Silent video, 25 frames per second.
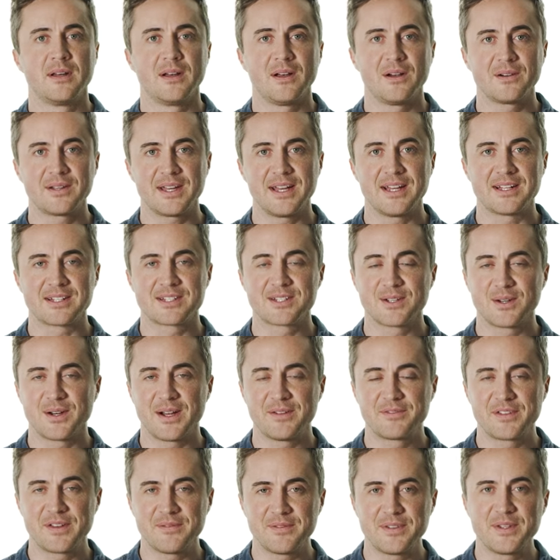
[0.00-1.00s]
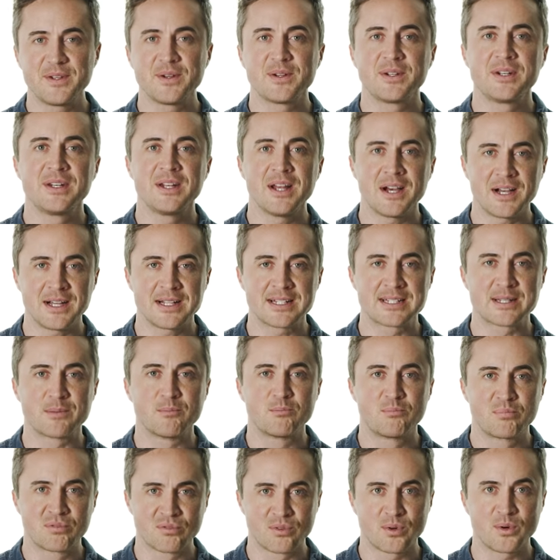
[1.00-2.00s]
Okay, so I've given you a nice
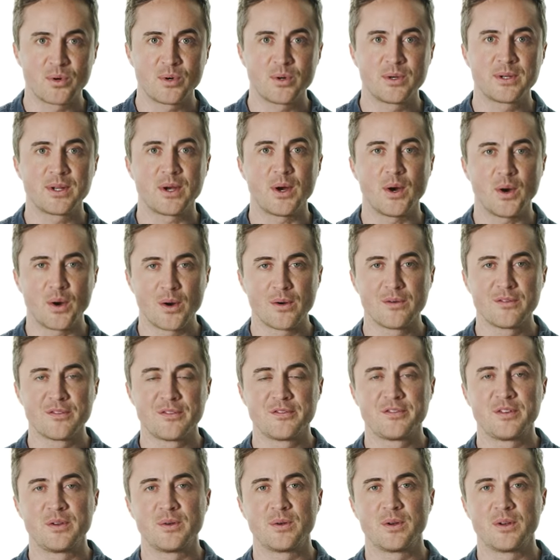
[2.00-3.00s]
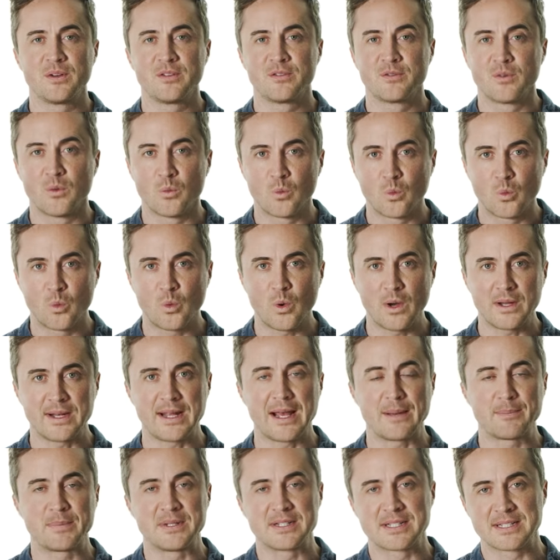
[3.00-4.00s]
broad overview of what
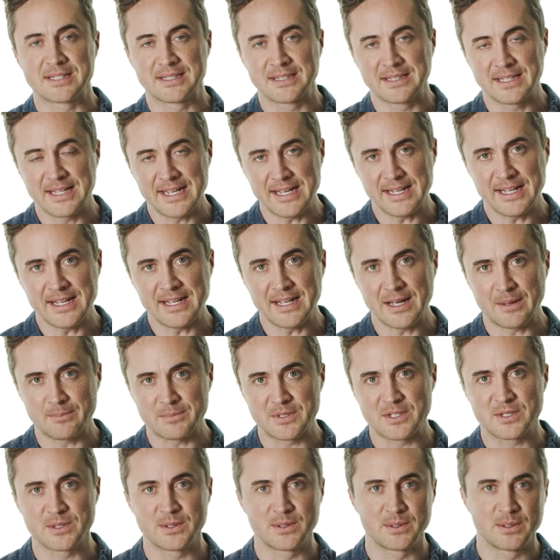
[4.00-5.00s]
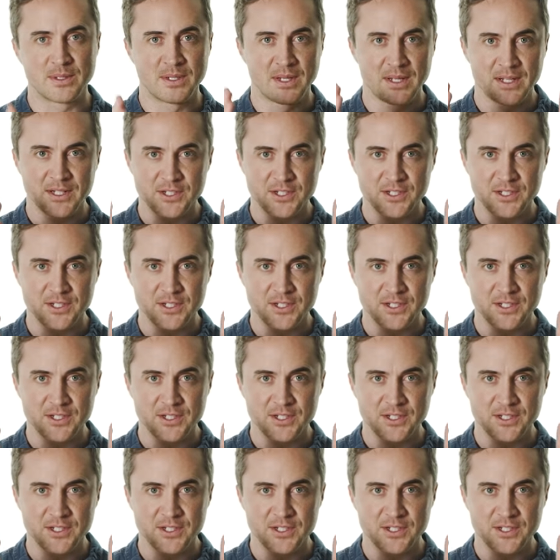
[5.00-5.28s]
happens leading up to,